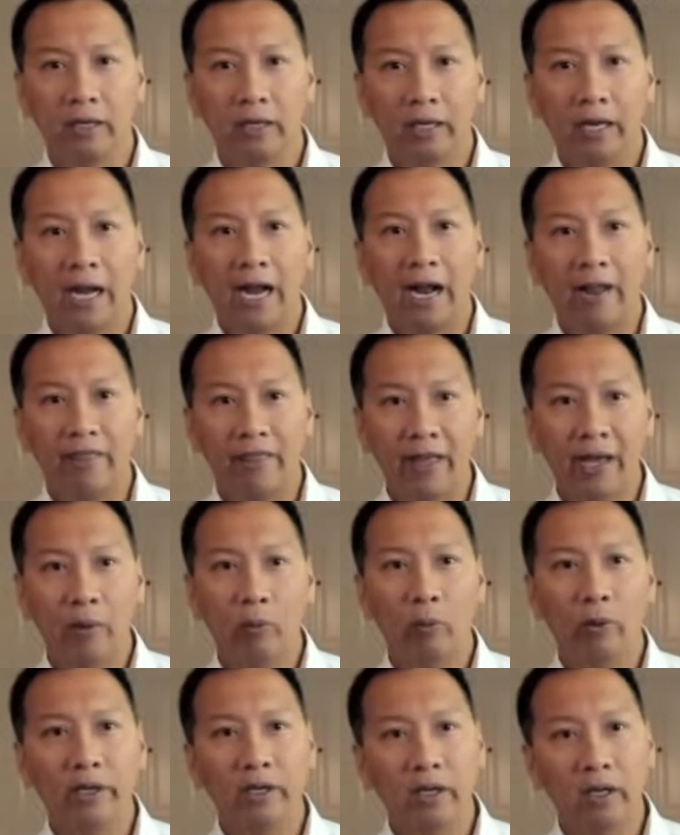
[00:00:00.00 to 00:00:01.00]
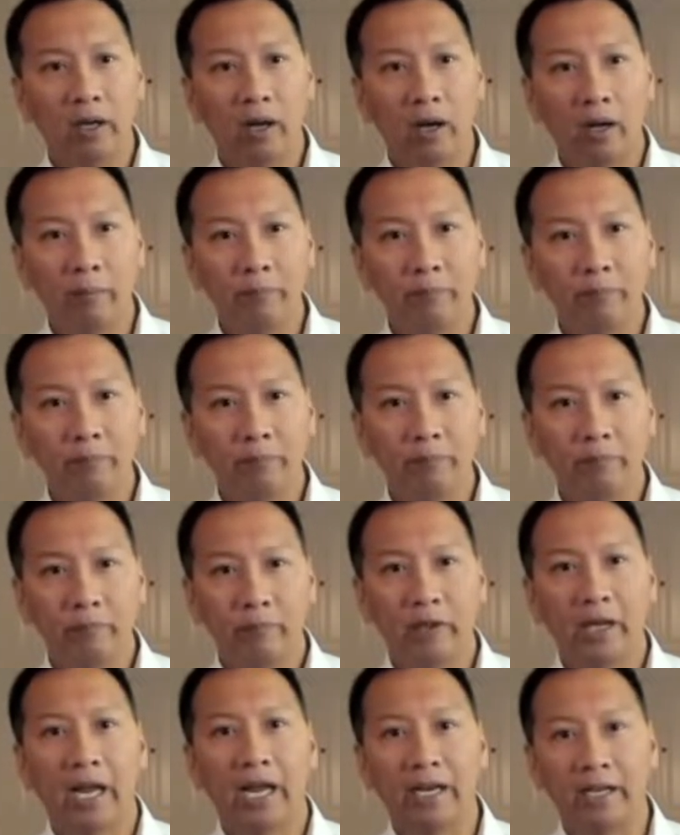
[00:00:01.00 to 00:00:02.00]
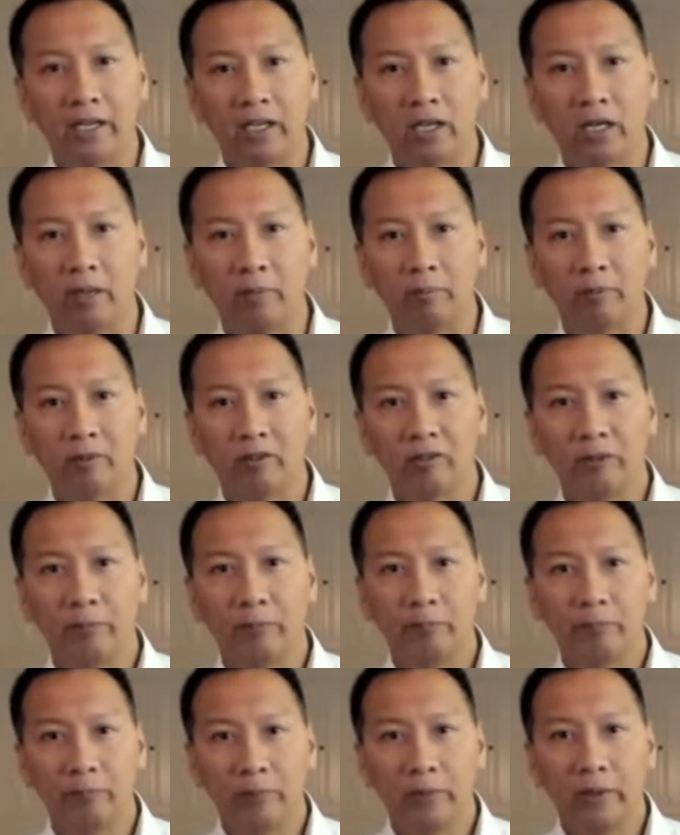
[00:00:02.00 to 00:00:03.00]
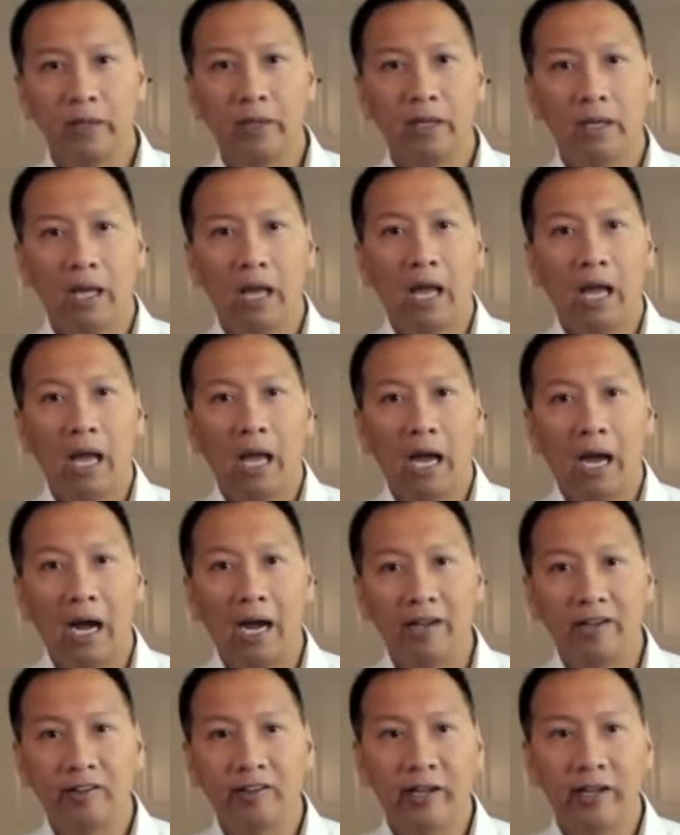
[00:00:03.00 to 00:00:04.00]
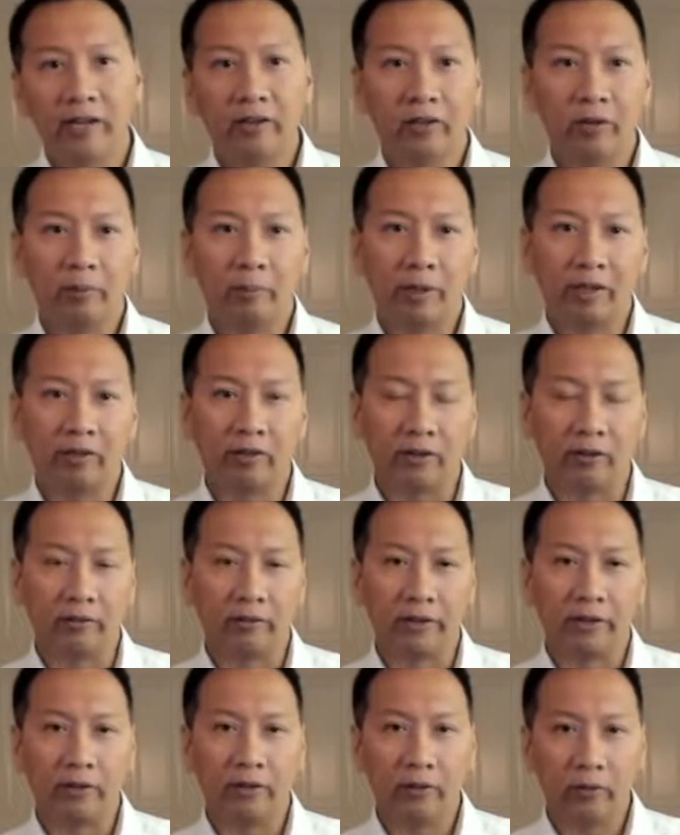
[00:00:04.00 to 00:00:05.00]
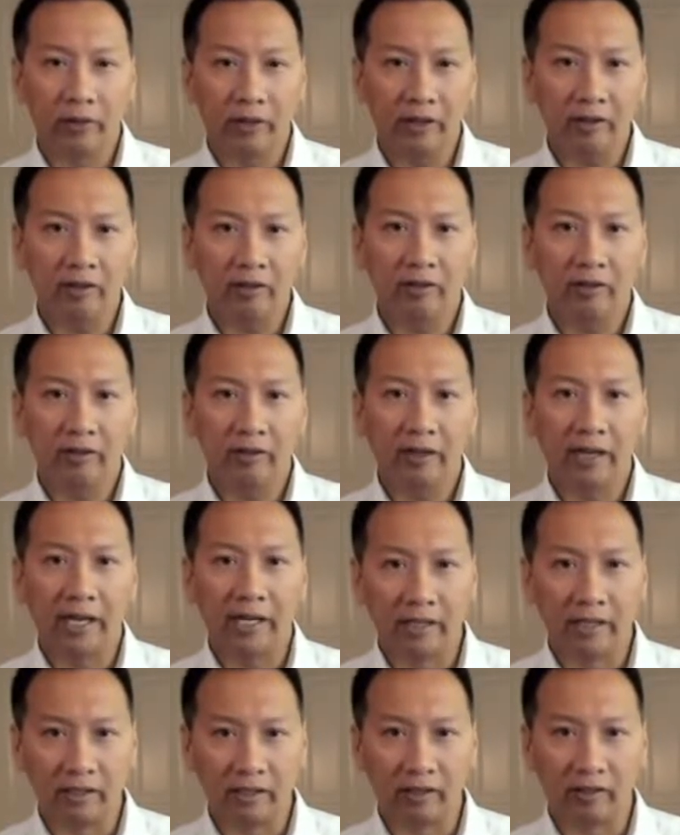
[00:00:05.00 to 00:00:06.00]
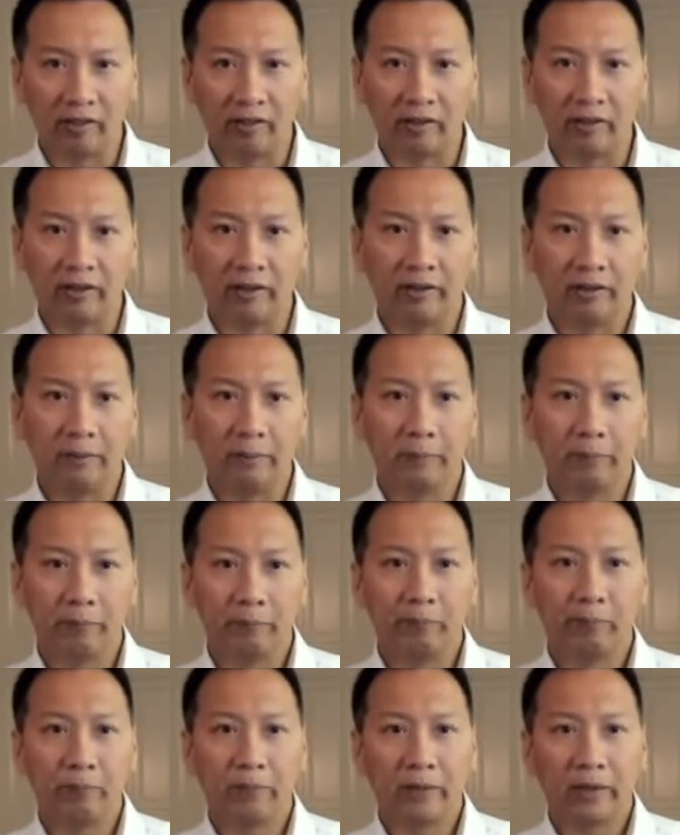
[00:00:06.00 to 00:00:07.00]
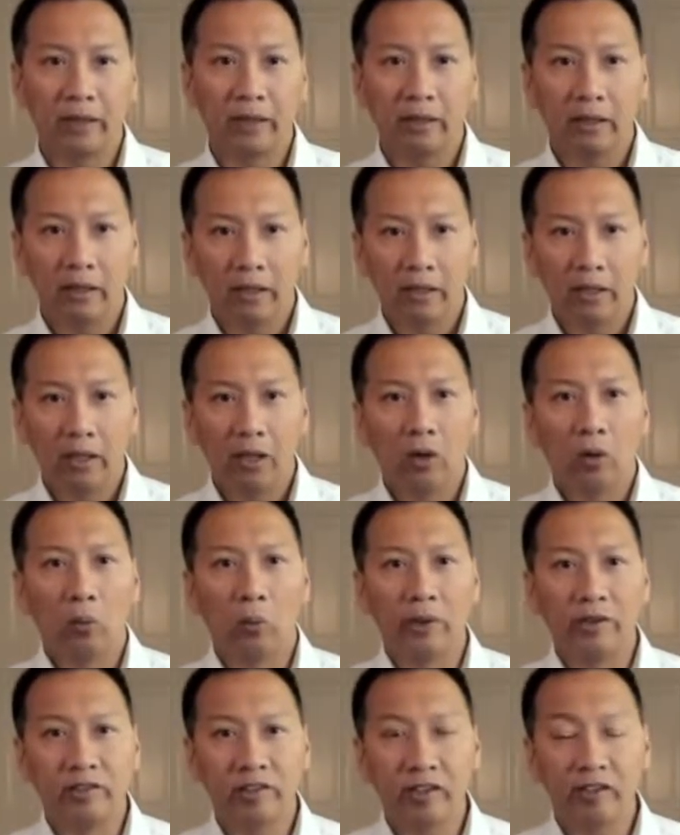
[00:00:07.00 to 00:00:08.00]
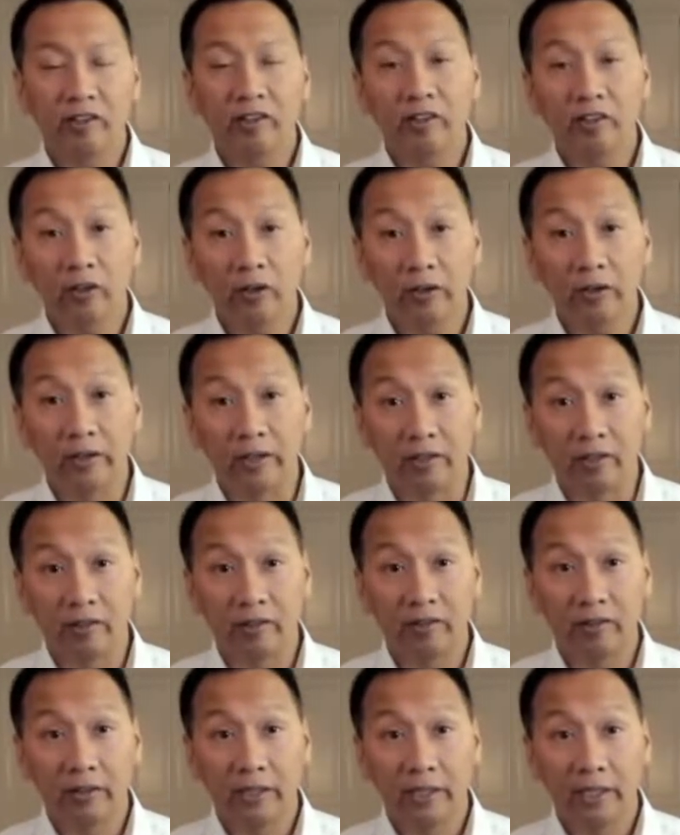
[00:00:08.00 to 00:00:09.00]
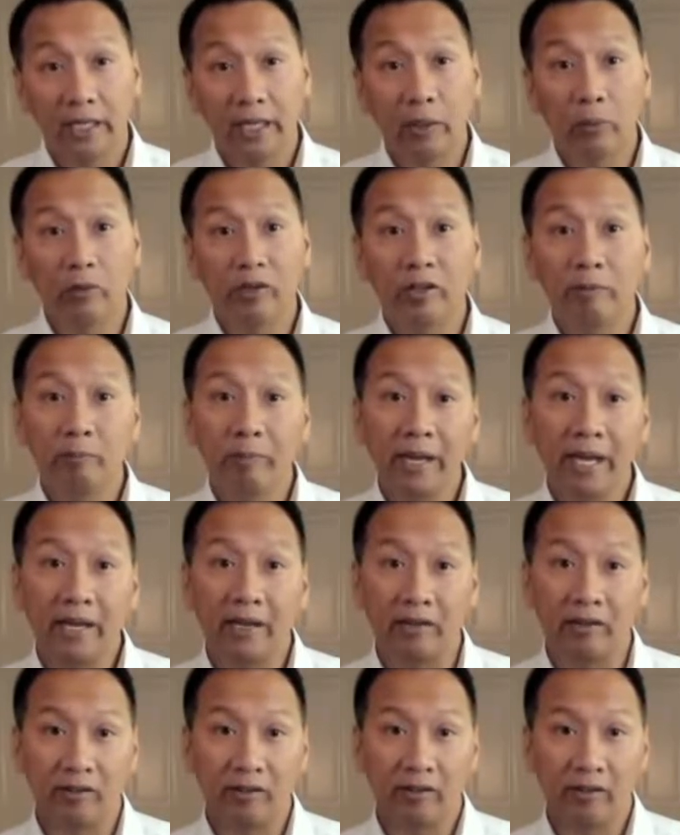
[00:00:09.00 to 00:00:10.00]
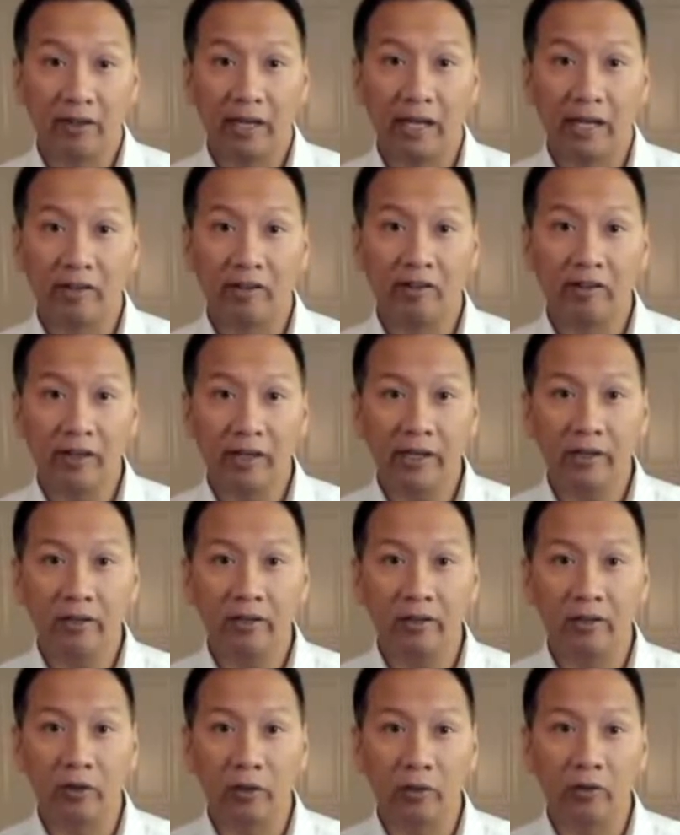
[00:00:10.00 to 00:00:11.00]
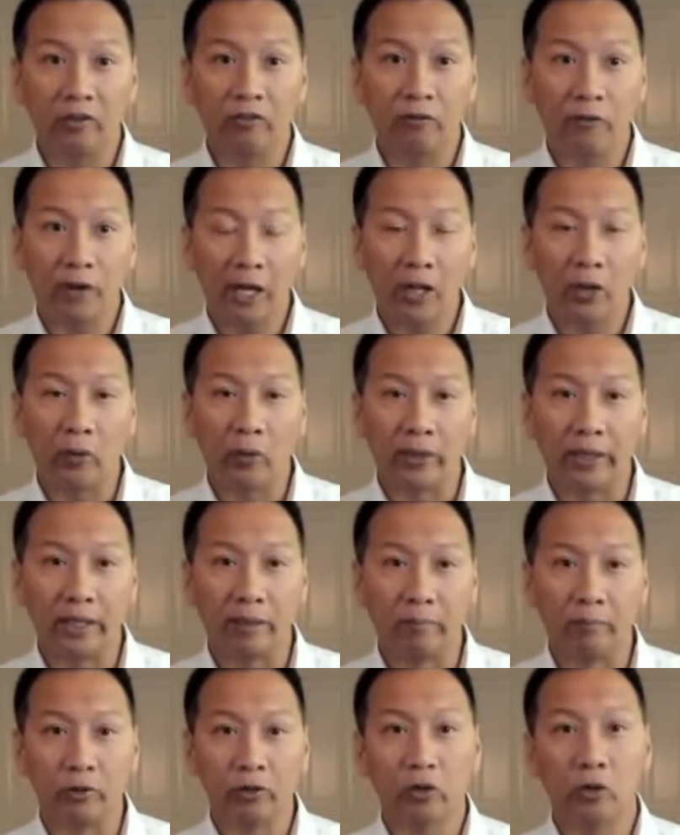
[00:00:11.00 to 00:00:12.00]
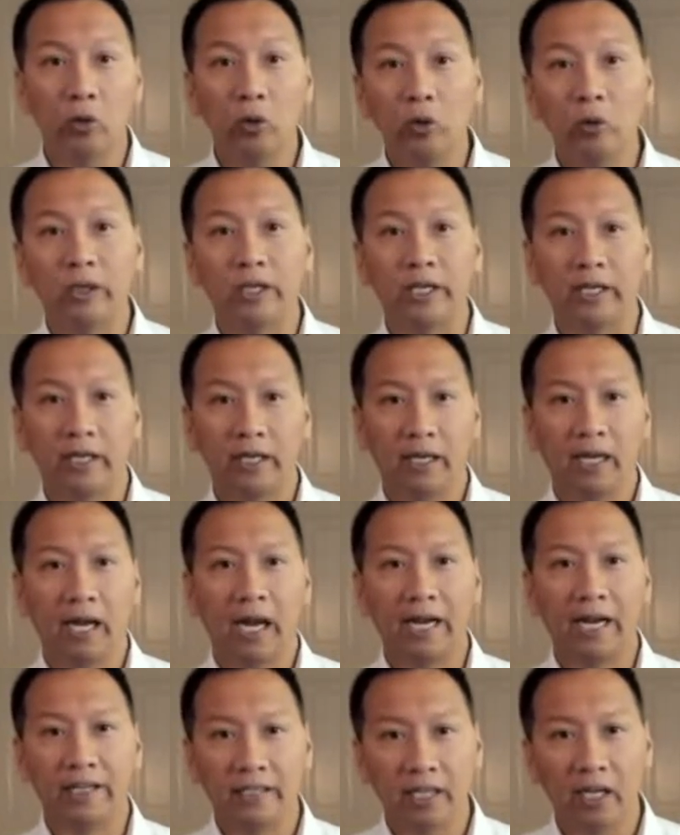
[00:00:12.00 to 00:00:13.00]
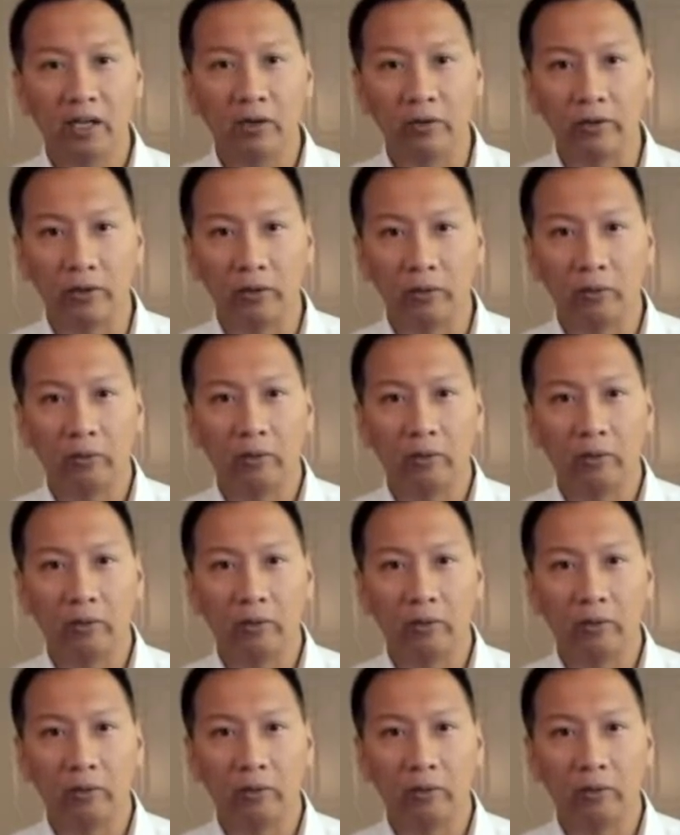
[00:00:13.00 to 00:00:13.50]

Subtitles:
and that one, 'Come,' and he comes. I say to my servant, 'Do this,' and he does it." When Jesus heard this, he was amazed and said to those following him, "Truly, I tell you,